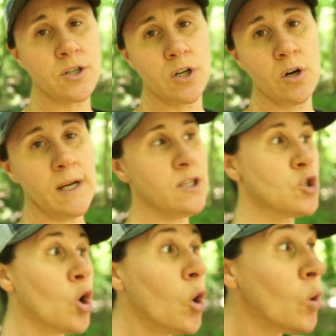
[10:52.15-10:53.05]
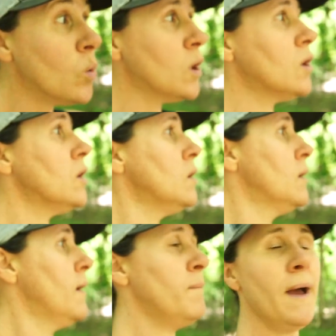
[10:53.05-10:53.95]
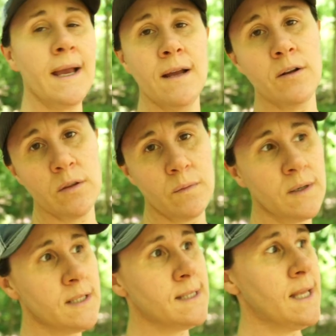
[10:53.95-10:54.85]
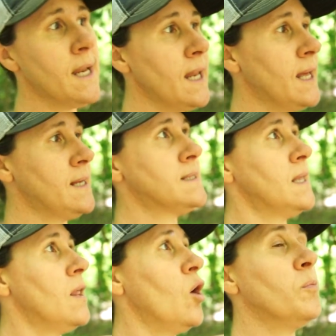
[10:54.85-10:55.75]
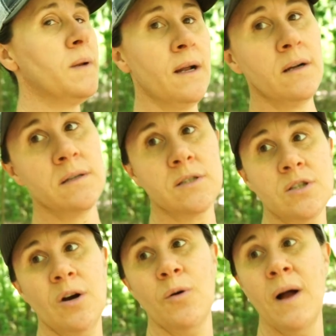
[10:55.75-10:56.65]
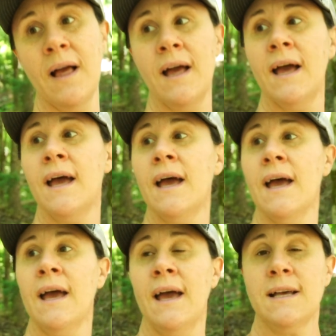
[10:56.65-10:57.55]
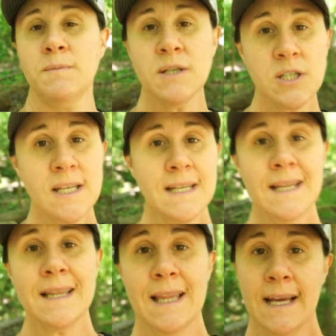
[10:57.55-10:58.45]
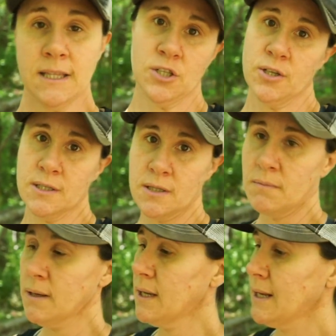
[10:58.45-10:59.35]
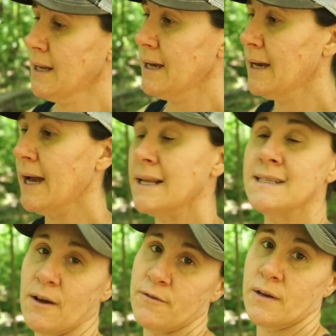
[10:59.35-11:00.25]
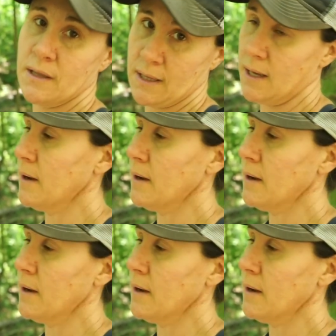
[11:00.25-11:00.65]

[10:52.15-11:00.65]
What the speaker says: degrees cooler back here in the woods than it is in the open areas. So as much as I didn't like the trees in the beginning, I definitely